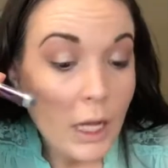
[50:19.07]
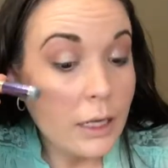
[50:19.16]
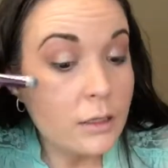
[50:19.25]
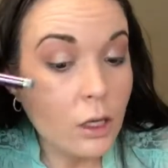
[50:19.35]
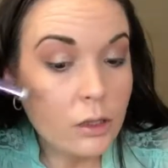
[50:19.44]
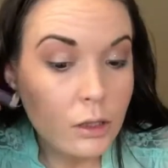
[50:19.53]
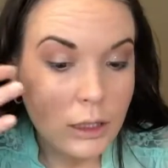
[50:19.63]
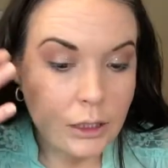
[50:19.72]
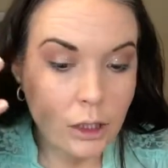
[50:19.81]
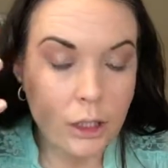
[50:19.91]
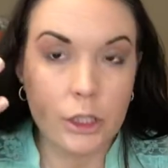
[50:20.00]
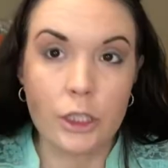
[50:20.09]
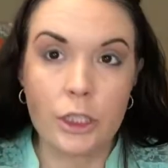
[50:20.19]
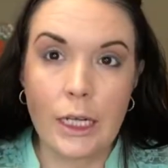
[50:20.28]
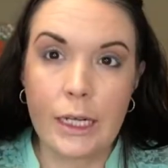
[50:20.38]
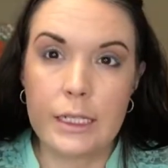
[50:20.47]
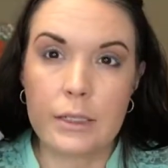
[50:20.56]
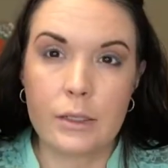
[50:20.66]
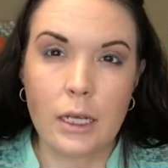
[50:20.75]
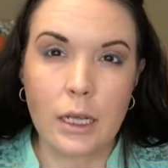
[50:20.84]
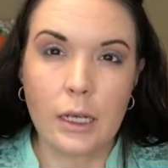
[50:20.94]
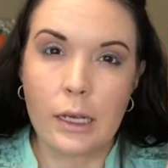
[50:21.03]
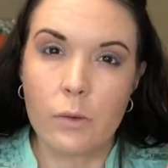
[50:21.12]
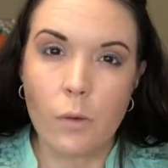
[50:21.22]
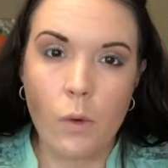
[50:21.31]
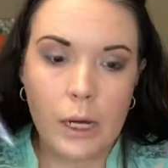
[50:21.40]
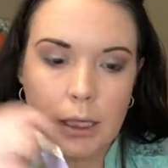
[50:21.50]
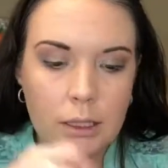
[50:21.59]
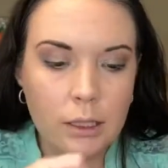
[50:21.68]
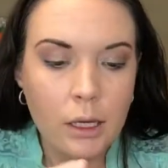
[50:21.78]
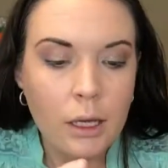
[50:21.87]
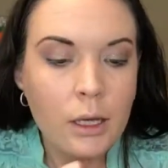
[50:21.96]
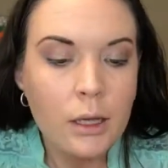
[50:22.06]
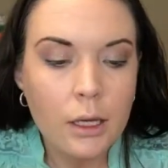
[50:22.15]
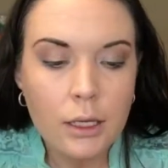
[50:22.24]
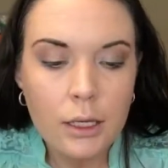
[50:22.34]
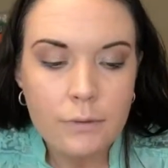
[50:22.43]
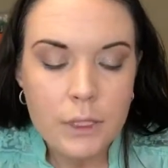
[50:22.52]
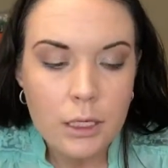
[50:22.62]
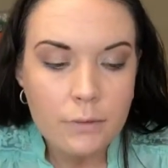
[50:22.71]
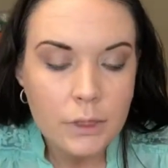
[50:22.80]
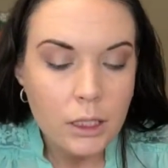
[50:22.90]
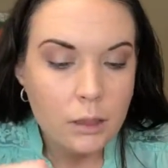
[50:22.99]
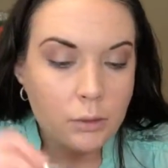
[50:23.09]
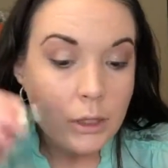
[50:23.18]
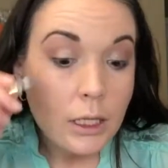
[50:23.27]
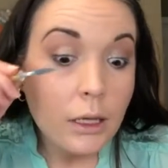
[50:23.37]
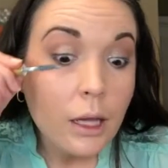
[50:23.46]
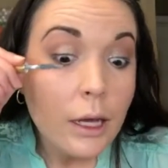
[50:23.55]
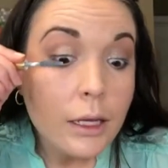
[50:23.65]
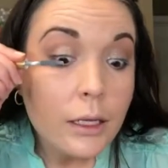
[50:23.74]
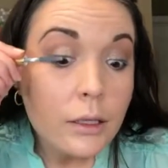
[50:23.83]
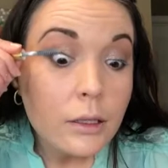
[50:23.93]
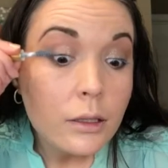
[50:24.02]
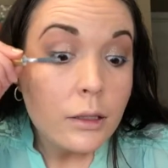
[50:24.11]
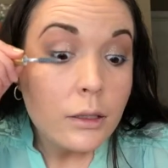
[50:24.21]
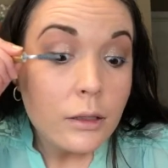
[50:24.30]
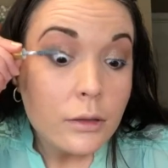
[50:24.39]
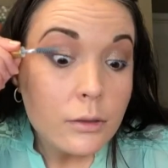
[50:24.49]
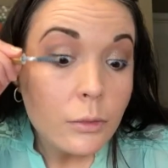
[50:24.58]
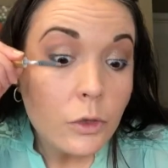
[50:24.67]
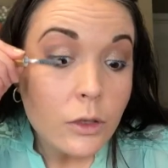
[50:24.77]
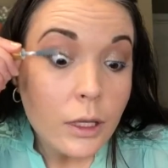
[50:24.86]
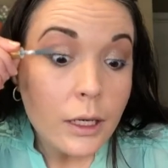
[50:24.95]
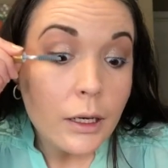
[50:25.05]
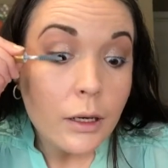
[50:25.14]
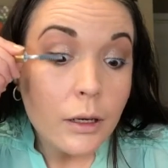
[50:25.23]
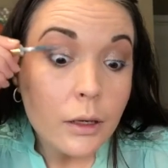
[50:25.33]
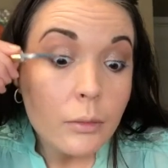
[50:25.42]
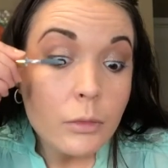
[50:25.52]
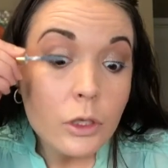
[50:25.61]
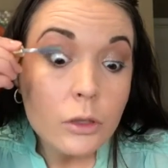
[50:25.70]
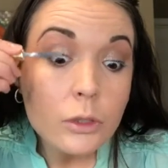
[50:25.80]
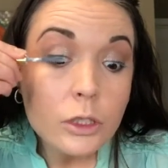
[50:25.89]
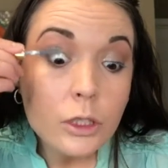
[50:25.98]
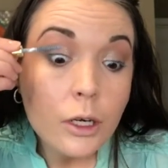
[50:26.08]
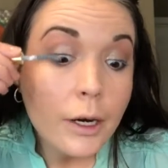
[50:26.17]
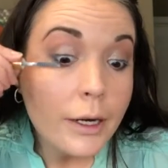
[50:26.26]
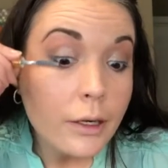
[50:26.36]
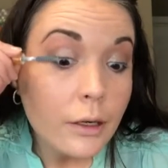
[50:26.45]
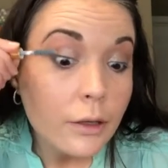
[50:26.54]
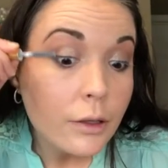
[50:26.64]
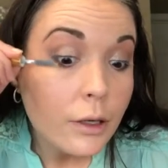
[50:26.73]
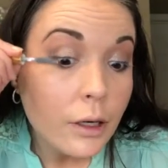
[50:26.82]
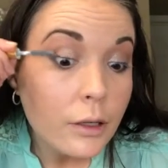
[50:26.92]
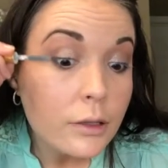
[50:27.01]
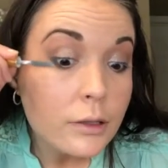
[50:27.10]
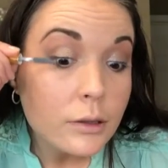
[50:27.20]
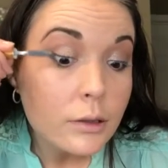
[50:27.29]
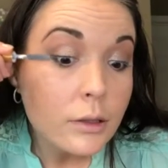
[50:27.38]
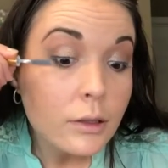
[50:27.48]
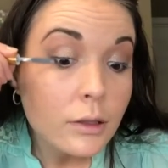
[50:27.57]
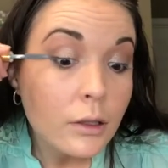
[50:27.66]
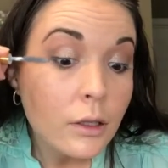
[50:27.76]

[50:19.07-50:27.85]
and it's also a darker shade, so it's not like a white that you have to cover up, which I like more like a bluish gray color, honestly. You